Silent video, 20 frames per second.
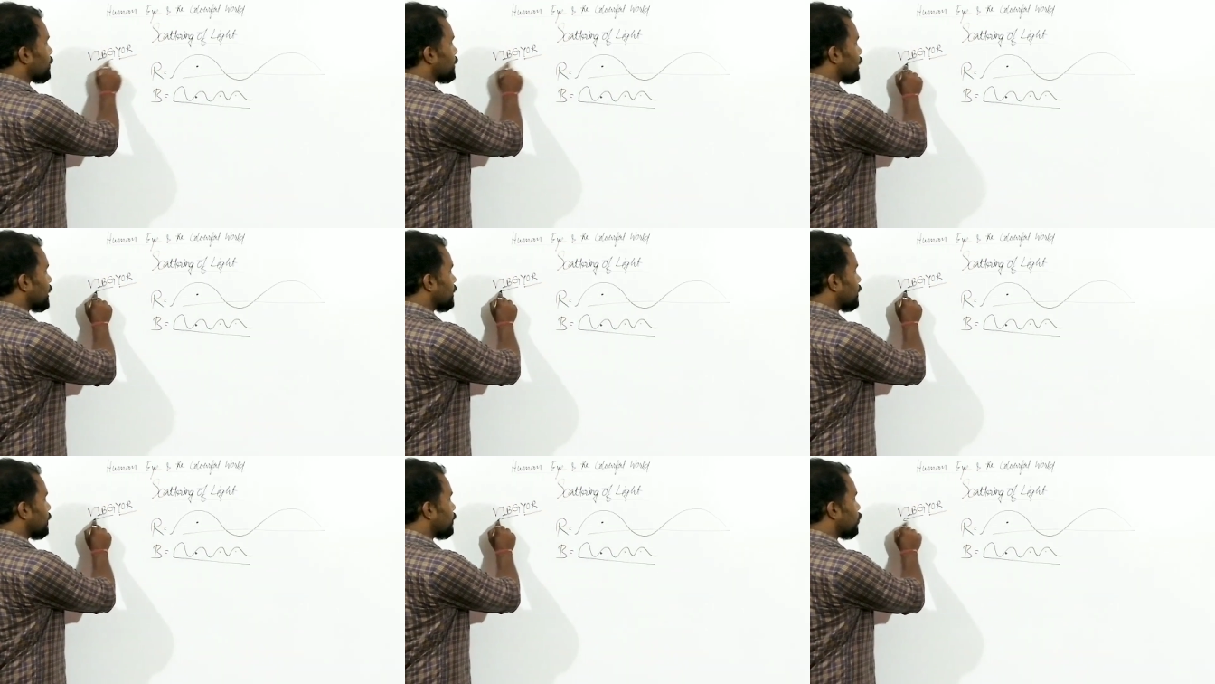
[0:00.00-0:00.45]

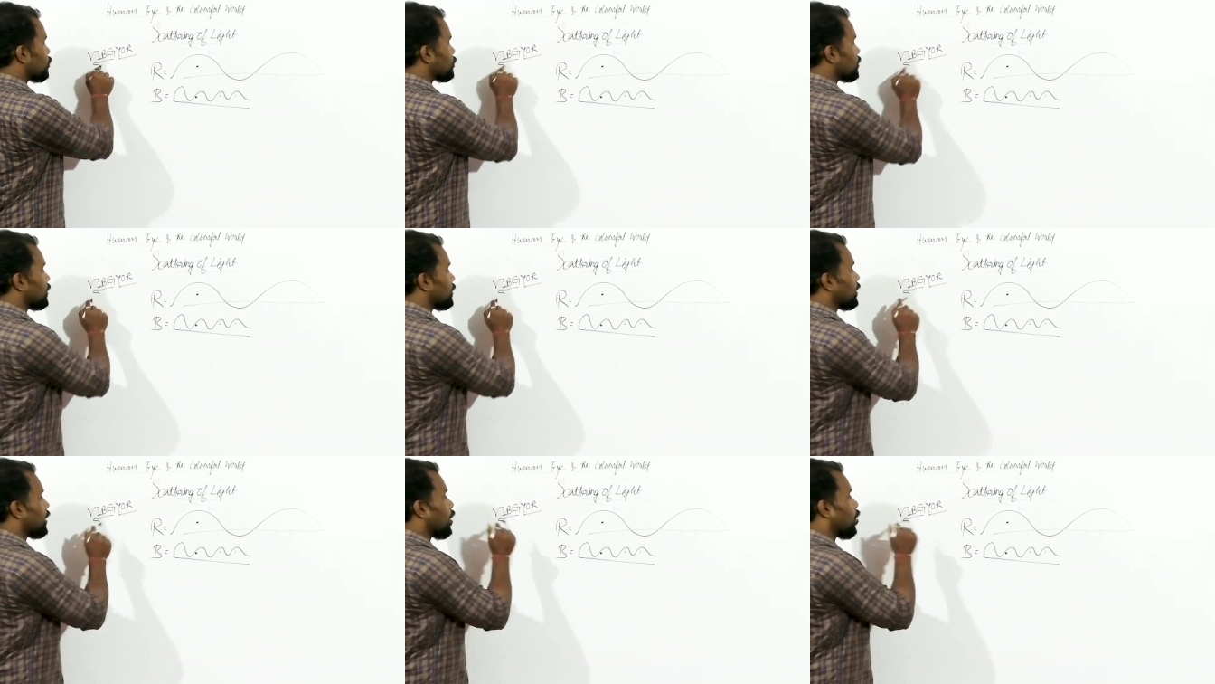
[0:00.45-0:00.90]
green
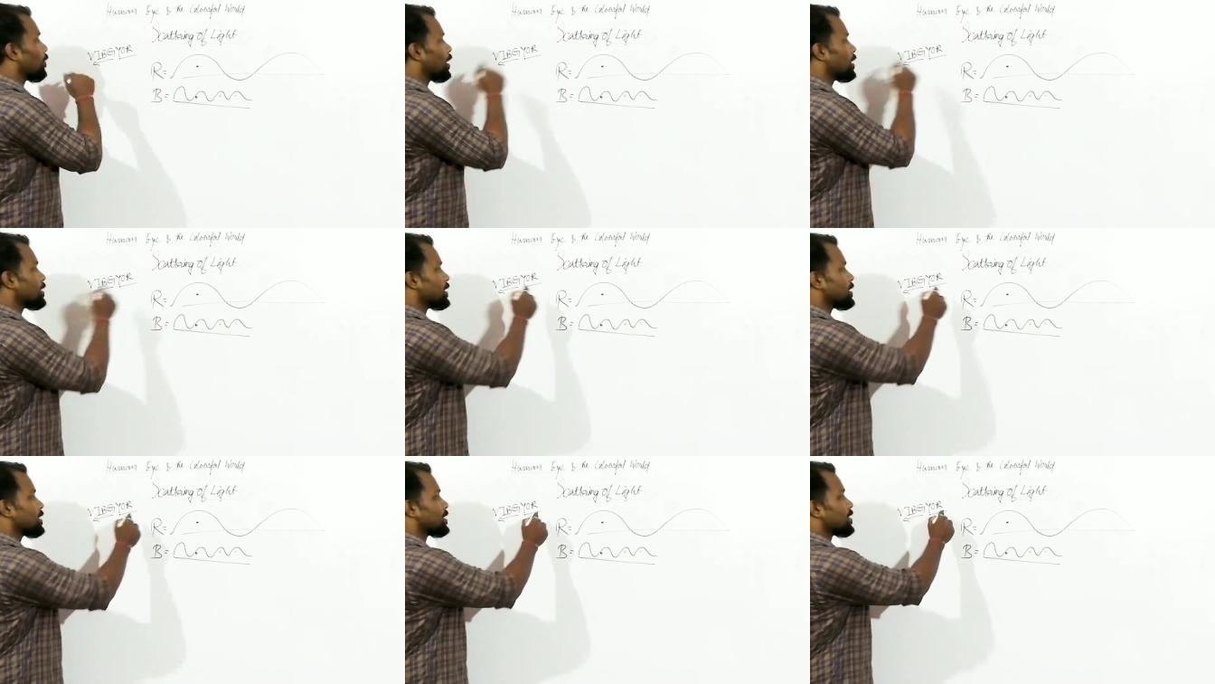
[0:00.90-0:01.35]
portion,
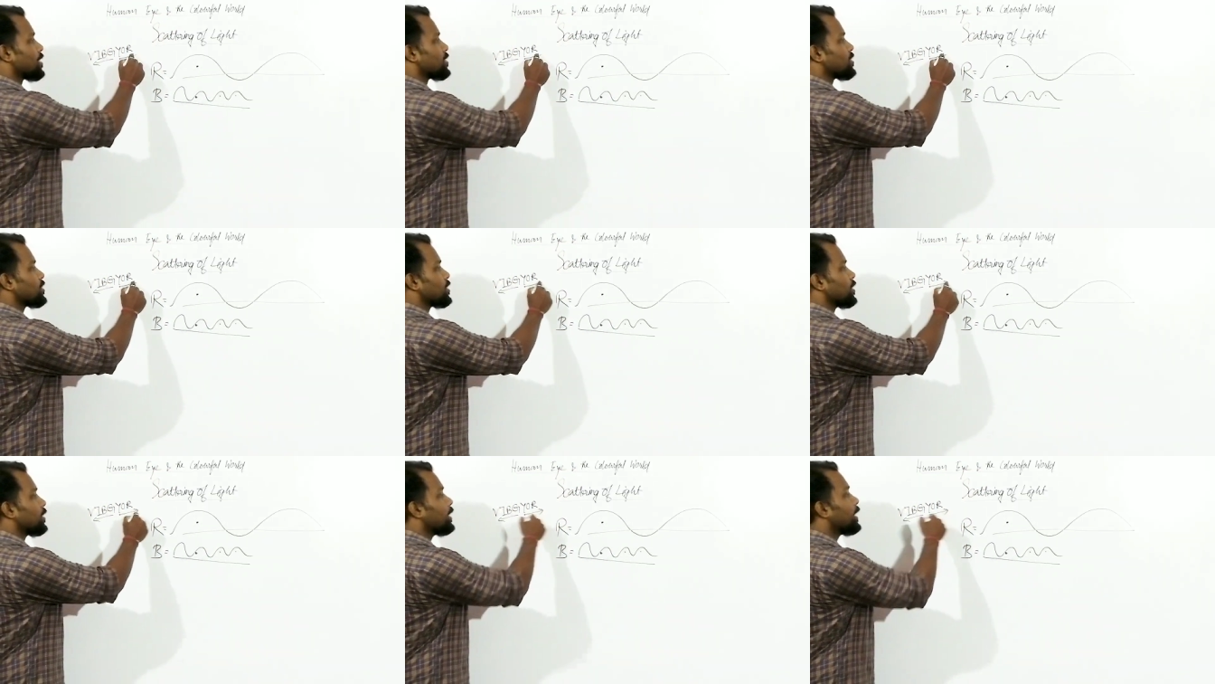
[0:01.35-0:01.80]
wavelength
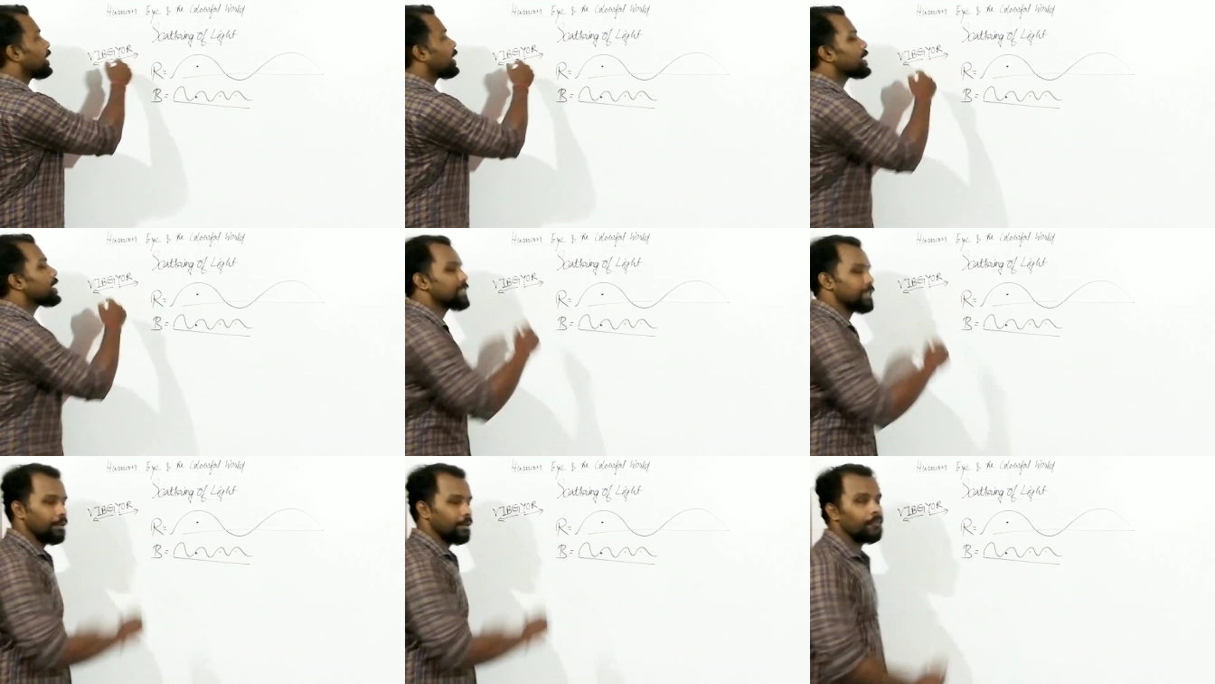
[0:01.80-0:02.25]
starts
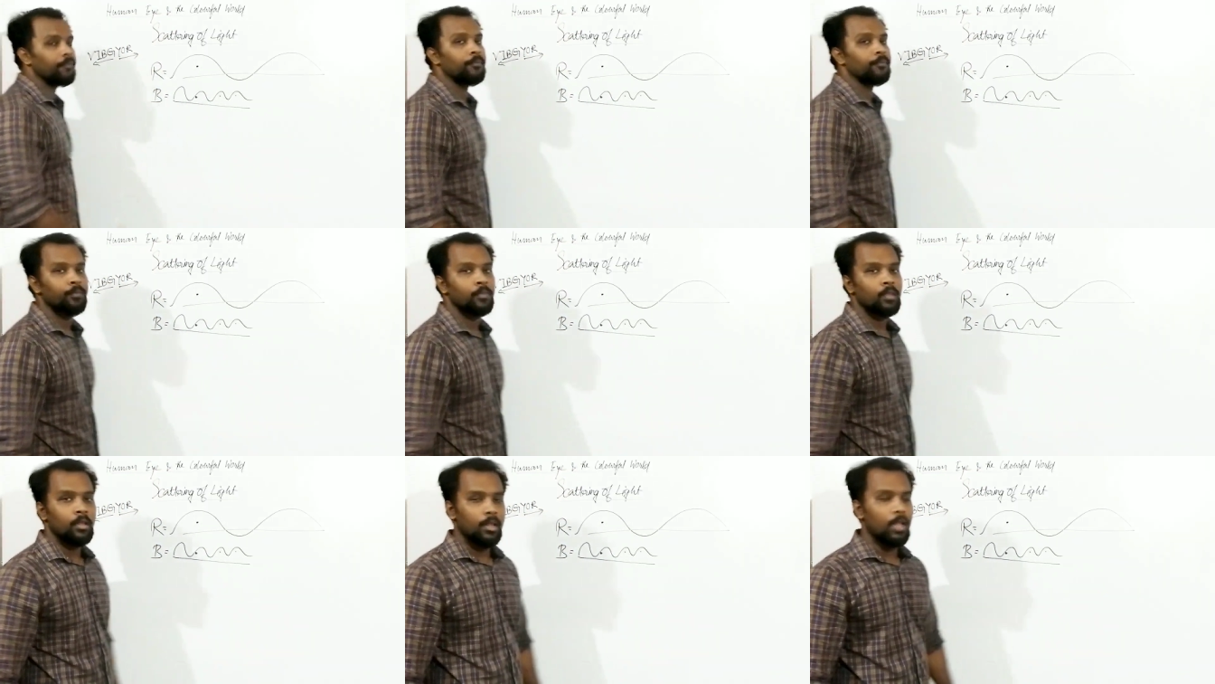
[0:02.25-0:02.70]
decreasing.
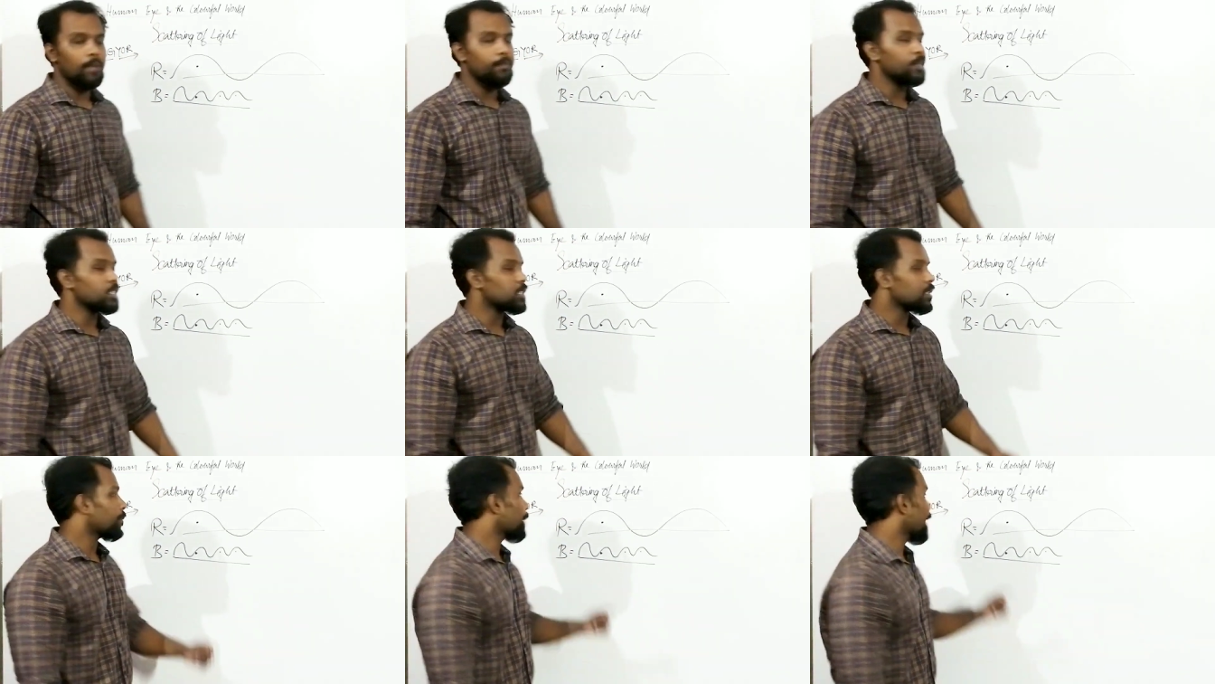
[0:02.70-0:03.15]
That means that